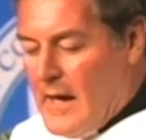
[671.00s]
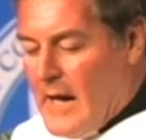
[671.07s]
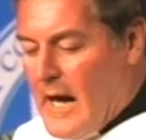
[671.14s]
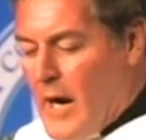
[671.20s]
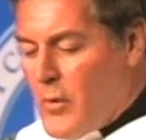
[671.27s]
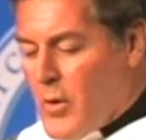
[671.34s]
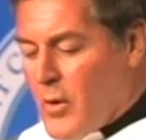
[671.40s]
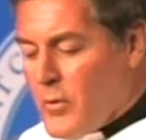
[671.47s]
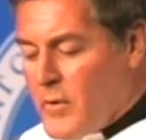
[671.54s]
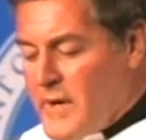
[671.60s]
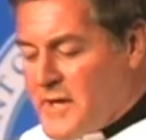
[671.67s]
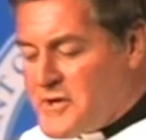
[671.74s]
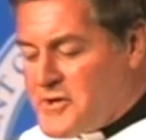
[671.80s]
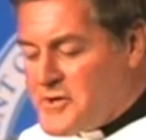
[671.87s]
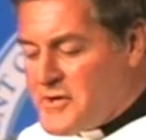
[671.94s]
Our
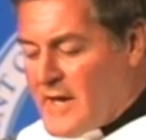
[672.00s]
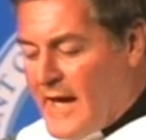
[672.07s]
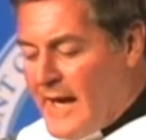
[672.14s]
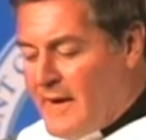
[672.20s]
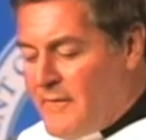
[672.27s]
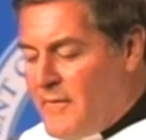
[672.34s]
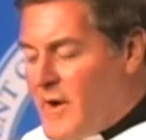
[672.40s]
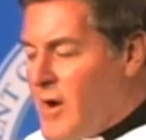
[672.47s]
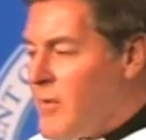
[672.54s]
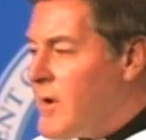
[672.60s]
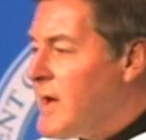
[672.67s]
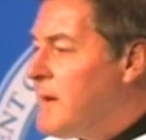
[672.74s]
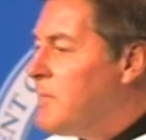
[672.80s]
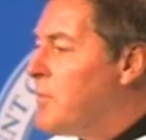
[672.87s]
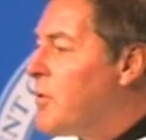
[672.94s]
rich and
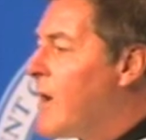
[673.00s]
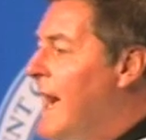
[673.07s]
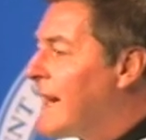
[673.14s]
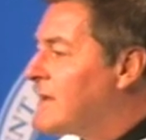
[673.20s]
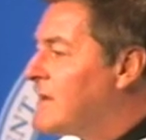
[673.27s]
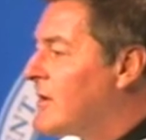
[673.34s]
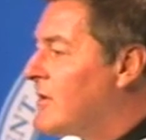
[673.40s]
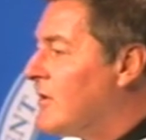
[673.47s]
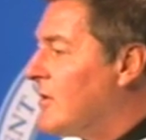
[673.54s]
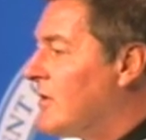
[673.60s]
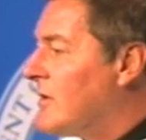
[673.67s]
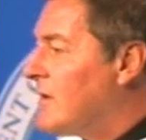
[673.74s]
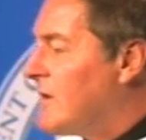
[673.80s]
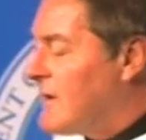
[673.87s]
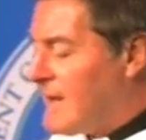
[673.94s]
very
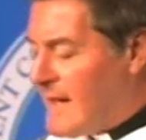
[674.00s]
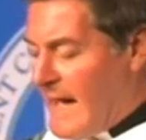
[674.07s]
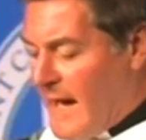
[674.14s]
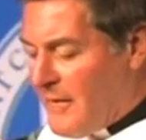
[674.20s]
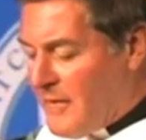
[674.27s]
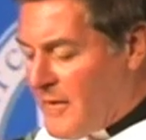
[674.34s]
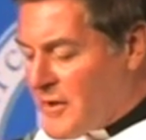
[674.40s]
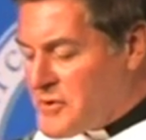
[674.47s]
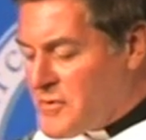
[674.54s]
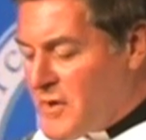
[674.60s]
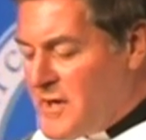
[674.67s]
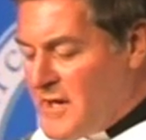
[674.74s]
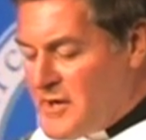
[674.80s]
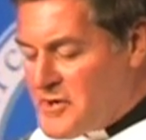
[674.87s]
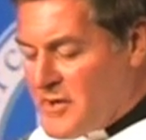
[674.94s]
practical Catholic
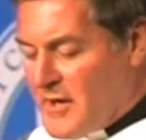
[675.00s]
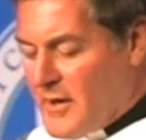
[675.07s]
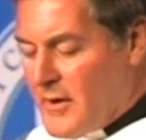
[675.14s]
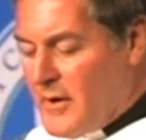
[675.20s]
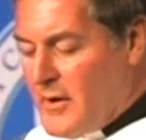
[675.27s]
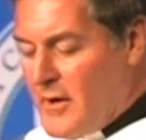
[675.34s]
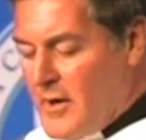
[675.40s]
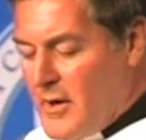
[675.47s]
tradition,